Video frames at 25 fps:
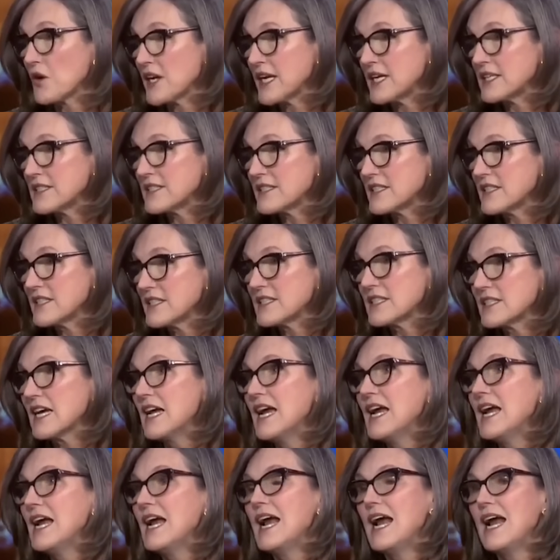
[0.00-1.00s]

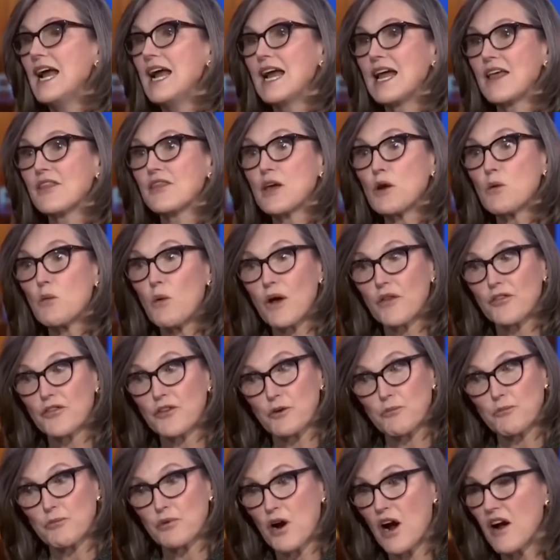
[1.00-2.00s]
oriented, and they
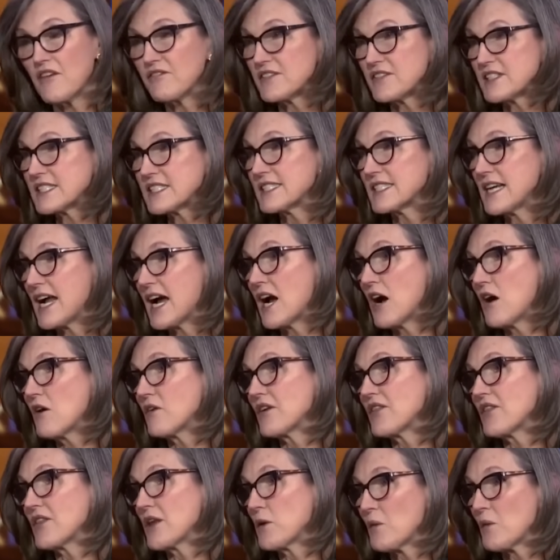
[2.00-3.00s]
want their profits
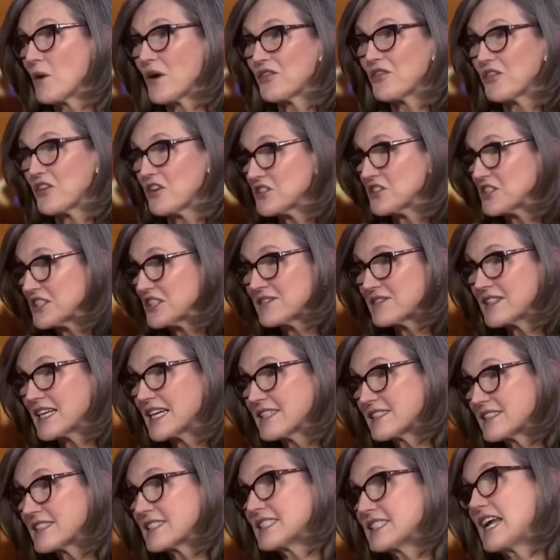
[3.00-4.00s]
now, and they want their
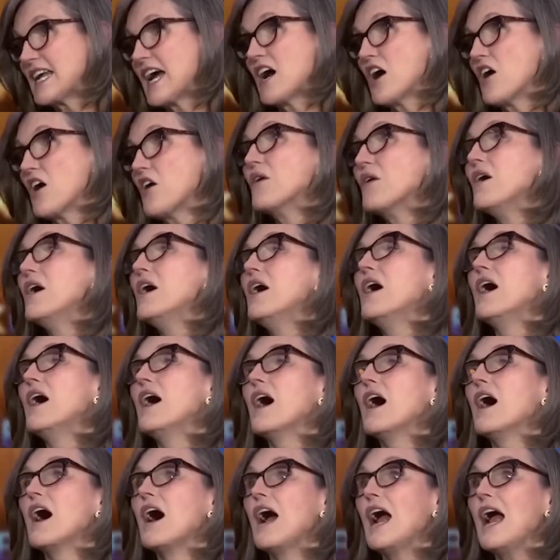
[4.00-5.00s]
dividends now.
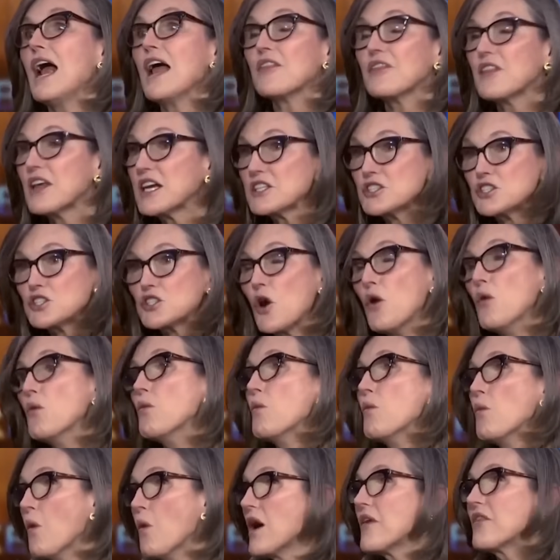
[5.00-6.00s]
And they
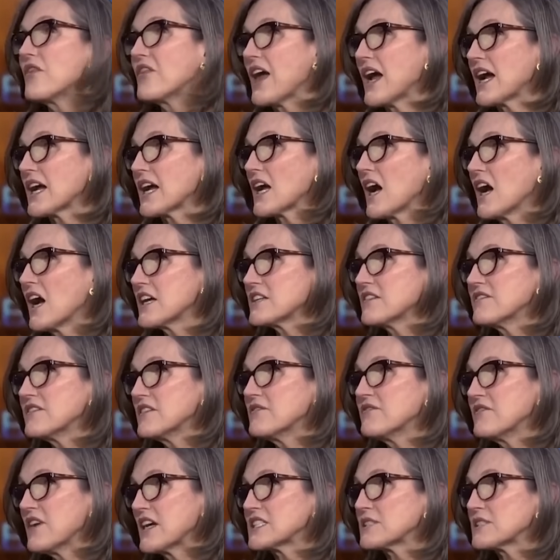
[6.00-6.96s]
don't want that kind of